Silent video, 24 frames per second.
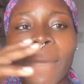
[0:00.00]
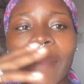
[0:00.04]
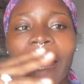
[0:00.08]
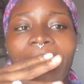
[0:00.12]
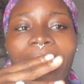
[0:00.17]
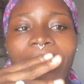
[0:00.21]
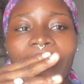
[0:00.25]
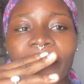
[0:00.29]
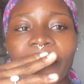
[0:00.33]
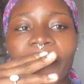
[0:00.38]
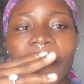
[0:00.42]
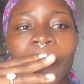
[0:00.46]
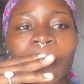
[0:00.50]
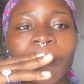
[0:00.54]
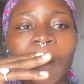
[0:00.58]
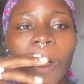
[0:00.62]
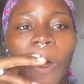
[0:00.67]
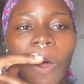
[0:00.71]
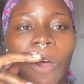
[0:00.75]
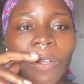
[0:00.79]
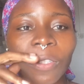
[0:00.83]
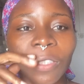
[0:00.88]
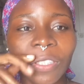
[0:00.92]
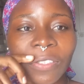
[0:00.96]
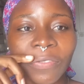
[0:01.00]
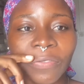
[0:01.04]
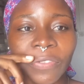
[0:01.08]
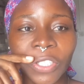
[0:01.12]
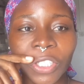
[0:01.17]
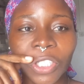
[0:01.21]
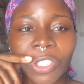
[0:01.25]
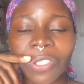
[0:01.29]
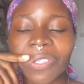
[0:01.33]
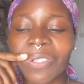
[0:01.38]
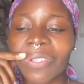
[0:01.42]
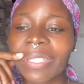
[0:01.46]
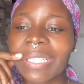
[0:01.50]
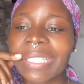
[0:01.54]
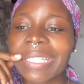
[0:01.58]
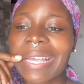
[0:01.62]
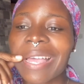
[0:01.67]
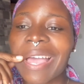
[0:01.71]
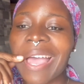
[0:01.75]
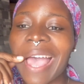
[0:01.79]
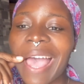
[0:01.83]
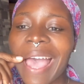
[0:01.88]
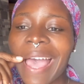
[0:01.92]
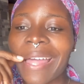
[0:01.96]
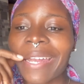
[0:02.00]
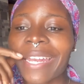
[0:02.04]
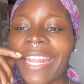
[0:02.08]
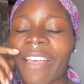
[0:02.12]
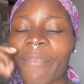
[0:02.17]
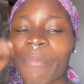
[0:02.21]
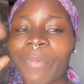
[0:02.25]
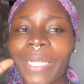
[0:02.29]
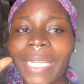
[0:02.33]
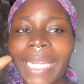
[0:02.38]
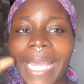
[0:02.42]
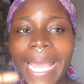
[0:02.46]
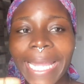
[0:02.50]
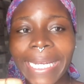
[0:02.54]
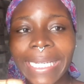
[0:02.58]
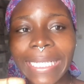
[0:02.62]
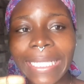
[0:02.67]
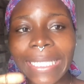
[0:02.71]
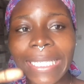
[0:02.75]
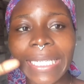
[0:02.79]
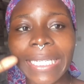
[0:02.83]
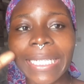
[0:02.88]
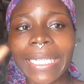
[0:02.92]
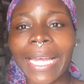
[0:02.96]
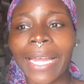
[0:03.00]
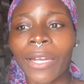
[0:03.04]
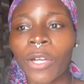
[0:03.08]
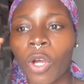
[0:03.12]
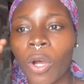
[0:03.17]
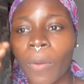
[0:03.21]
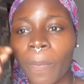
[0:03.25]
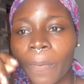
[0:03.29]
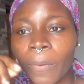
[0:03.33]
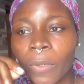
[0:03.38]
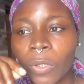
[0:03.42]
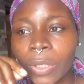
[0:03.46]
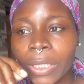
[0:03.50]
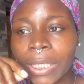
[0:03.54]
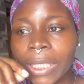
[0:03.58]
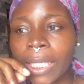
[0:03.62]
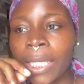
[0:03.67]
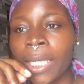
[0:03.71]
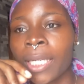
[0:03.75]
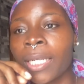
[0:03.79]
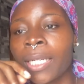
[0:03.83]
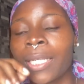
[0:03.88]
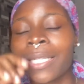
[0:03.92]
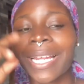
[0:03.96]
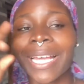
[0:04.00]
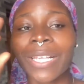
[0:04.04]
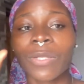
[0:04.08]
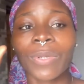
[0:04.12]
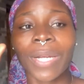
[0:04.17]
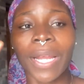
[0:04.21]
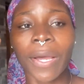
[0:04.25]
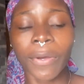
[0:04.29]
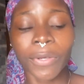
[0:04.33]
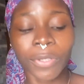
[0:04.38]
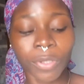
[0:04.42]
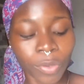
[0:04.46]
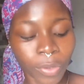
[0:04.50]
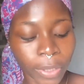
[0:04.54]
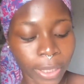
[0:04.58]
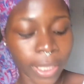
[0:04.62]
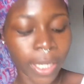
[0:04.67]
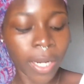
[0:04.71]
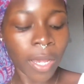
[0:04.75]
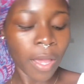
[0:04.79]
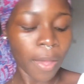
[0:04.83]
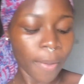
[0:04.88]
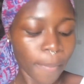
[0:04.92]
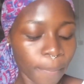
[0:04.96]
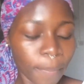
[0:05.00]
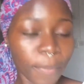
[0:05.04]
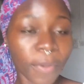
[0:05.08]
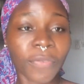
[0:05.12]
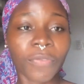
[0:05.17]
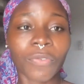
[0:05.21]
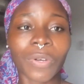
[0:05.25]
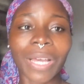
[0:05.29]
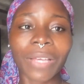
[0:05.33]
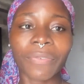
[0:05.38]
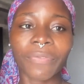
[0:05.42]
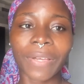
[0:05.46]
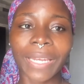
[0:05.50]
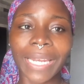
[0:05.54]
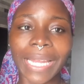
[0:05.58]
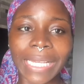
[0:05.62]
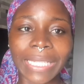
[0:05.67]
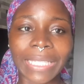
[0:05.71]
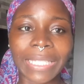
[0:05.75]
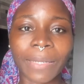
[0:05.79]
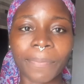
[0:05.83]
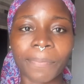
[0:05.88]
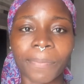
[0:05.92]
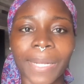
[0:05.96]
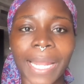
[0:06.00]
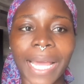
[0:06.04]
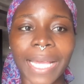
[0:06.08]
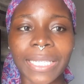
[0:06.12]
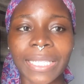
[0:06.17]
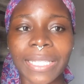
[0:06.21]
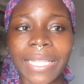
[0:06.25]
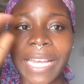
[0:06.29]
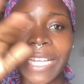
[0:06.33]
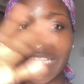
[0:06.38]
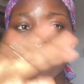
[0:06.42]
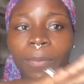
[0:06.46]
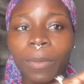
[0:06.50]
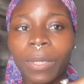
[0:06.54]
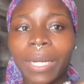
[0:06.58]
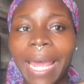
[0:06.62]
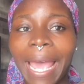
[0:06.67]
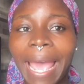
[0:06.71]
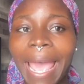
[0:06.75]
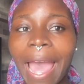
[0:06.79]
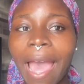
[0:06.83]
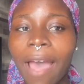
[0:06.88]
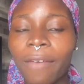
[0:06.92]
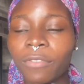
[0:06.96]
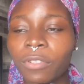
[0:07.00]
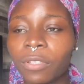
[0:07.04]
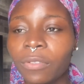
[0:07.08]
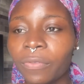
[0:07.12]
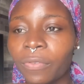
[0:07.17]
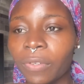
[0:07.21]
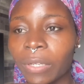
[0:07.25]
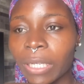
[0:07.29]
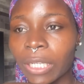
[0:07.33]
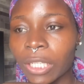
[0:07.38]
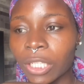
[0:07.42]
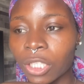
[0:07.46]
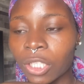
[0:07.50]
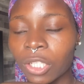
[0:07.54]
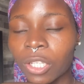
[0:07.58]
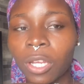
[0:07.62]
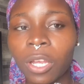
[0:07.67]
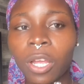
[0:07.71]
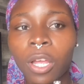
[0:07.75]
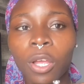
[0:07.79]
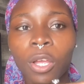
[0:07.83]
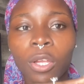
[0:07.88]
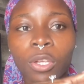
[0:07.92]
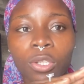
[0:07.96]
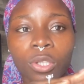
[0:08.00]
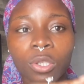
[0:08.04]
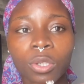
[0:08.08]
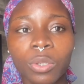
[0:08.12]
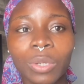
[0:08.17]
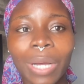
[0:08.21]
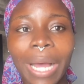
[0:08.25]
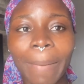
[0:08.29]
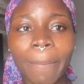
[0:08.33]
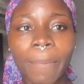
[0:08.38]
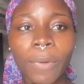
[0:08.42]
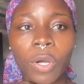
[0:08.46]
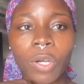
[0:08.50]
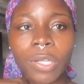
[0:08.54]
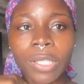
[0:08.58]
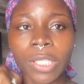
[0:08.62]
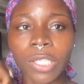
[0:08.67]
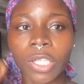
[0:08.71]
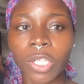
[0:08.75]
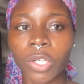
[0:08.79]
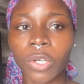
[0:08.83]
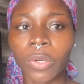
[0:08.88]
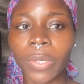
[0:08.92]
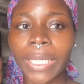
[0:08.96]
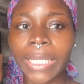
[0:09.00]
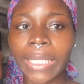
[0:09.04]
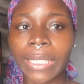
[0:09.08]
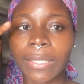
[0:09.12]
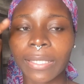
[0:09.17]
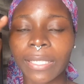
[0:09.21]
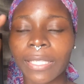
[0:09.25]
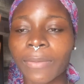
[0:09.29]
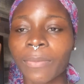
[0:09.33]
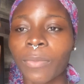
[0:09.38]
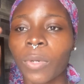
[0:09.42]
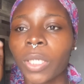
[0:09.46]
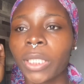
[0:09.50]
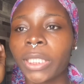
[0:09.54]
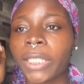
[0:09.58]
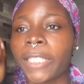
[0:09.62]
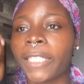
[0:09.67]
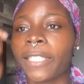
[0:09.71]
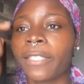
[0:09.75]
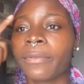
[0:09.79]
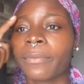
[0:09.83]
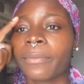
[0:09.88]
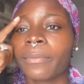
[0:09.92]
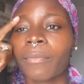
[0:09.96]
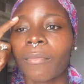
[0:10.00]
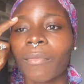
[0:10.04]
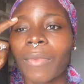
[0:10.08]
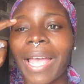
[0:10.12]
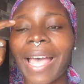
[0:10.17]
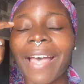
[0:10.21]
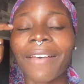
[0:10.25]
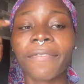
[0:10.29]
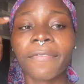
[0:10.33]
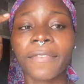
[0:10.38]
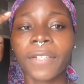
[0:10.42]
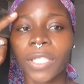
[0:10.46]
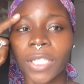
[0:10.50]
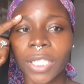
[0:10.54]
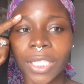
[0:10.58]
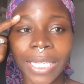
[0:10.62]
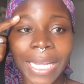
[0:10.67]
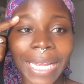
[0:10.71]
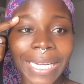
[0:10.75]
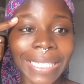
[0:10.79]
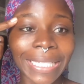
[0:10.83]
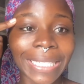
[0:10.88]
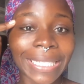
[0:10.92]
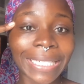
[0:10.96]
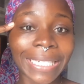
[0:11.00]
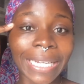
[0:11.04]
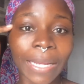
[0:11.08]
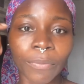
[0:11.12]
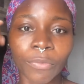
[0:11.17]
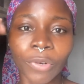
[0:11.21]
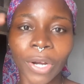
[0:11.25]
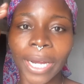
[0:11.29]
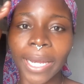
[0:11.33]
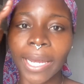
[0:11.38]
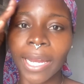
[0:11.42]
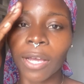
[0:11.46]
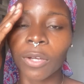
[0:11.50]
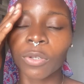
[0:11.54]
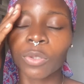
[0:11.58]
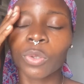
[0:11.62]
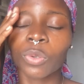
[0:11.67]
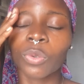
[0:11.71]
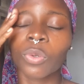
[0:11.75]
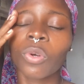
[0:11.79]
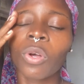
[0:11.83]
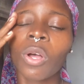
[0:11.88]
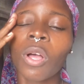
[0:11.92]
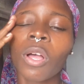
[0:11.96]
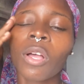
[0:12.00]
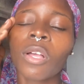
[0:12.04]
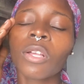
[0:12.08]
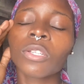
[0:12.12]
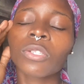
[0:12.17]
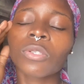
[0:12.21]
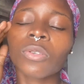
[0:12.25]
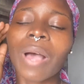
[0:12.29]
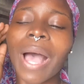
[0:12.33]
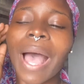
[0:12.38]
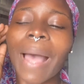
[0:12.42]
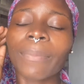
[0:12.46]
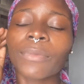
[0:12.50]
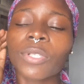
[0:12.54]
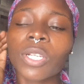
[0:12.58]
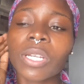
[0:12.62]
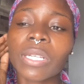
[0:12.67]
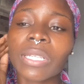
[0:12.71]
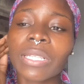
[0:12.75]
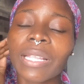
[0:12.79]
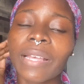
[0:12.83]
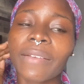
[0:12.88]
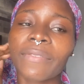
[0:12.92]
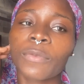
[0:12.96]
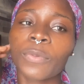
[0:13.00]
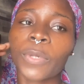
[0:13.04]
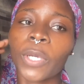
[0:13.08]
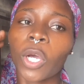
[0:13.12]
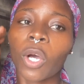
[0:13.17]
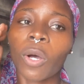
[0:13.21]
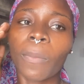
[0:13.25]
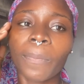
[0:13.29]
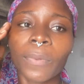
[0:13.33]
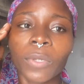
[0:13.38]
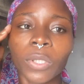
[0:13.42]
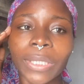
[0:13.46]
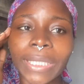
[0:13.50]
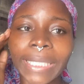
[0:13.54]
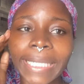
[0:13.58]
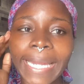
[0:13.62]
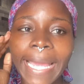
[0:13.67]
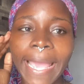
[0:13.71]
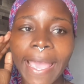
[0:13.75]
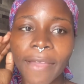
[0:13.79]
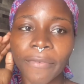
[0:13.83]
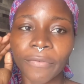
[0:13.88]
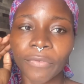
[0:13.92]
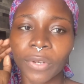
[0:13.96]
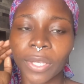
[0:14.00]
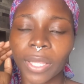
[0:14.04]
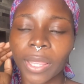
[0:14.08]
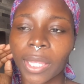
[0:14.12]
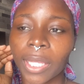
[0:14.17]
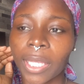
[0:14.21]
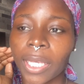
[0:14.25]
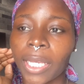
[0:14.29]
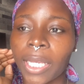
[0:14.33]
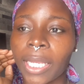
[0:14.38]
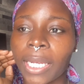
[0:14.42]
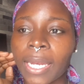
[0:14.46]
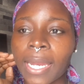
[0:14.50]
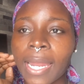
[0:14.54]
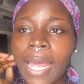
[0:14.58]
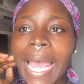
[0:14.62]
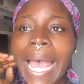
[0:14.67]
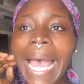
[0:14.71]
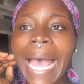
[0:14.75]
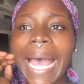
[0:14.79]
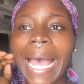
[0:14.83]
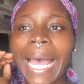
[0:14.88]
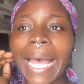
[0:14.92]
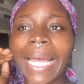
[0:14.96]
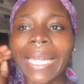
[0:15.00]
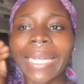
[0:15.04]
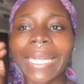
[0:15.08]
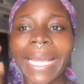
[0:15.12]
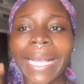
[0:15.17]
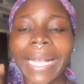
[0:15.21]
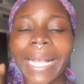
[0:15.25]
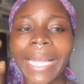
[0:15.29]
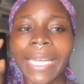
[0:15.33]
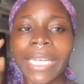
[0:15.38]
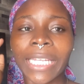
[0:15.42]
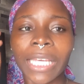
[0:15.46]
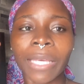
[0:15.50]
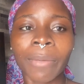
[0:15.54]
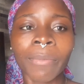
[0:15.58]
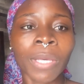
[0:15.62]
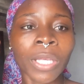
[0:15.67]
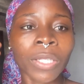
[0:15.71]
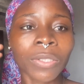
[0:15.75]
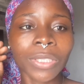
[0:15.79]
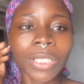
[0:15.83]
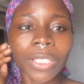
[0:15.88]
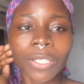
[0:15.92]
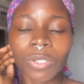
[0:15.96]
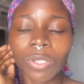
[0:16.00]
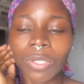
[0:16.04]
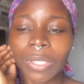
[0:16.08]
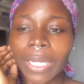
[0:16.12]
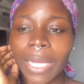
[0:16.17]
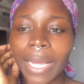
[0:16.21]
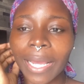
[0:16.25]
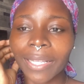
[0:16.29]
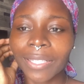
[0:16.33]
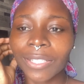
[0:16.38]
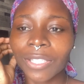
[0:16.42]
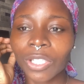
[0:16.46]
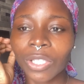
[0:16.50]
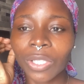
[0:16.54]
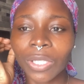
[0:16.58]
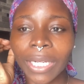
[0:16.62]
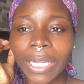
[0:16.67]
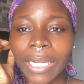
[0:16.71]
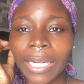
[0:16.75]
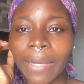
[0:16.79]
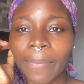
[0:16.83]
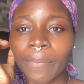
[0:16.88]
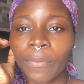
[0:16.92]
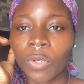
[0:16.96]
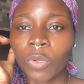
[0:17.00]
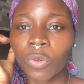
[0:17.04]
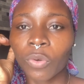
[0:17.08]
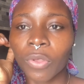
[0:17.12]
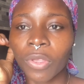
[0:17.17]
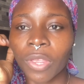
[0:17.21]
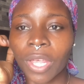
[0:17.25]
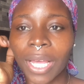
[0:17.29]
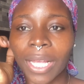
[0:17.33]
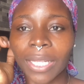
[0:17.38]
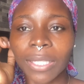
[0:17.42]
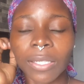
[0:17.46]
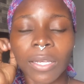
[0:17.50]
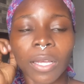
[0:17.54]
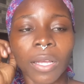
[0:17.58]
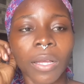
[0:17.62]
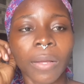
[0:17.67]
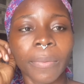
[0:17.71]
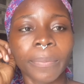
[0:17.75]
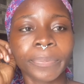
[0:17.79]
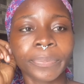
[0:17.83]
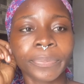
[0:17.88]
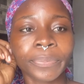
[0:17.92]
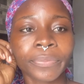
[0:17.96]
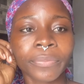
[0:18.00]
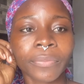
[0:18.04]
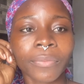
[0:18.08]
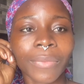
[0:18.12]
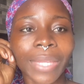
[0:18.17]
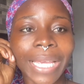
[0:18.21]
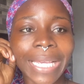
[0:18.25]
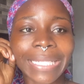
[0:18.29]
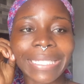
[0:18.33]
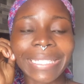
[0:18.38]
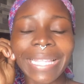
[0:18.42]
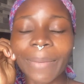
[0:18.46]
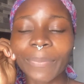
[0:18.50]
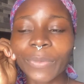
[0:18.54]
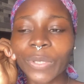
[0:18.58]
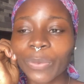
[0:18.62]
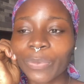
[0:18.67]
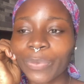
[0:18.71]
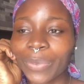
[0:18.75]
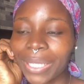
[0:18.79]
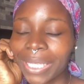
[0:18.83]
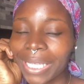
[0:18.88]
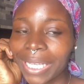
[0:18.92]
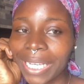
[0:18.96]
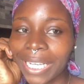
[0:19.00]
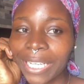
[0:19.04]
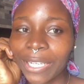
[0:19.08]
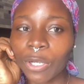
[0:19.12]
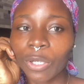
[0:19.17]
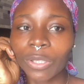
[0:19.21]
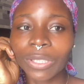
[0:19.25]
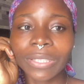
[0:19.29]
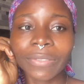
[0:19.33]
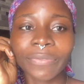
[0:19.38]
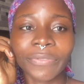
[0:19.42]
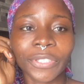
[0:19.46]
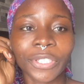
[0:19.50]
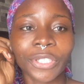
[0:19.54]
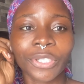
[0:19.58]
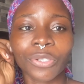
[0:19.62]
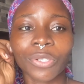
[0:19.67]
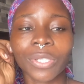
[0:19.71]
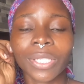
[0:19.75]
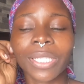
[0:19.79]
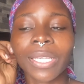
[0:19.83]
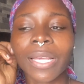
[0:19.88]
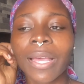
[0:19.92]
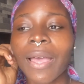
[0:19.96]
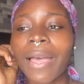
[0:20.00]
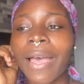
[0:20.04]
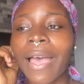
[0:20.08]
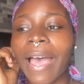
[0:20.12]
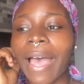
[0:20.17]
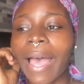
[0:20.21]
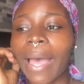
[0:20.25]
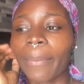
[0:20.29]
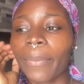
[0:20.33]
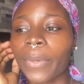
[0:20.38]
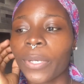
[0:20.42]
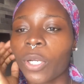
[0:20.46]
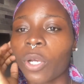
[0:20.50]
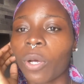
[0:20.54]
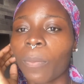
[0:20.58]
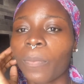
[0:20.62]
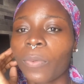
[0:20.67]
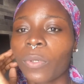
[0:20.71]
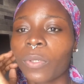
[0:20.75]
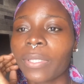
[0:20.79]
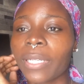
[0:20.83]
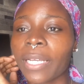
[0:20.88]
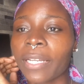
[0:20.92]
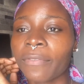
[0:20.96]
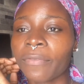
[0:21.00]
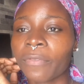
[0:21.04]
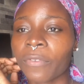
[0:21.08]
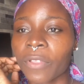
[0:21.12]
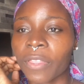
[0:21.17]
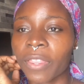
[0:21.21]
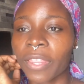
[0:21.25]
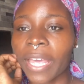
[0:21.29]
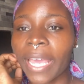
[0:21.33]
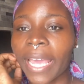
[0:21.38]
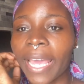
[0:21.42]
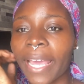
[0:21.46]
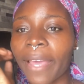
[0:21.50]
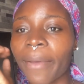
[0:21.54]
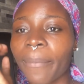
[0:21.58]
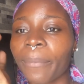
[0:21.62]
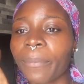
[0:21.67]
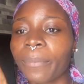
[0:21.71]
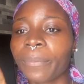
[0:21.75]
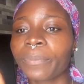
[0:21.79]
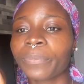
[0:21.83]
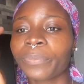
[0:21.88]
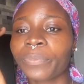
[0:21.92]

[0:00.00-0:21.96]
i filmed all the videos and i've been editing and uploading that's what i was doing before i fell asleep last night but i haven't finished so i'm continuing this morning i finished editing them right now though so i'm just left with uploading everything and i can email the students to let them know that um, it's time to begin all the videos have been uploaded for them